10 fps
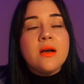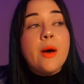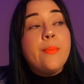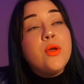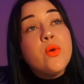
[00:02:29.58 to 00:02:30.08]

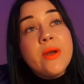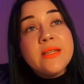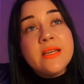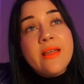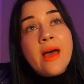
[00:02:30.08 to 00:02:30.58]
a
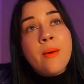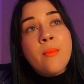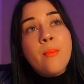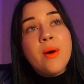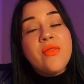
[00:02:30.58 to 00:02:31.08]
beauty to
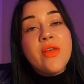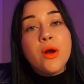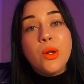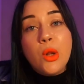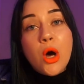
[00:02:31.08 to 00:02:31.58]
them, but
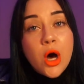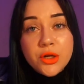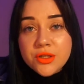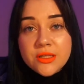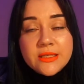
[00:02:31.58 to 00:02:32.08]
they're lost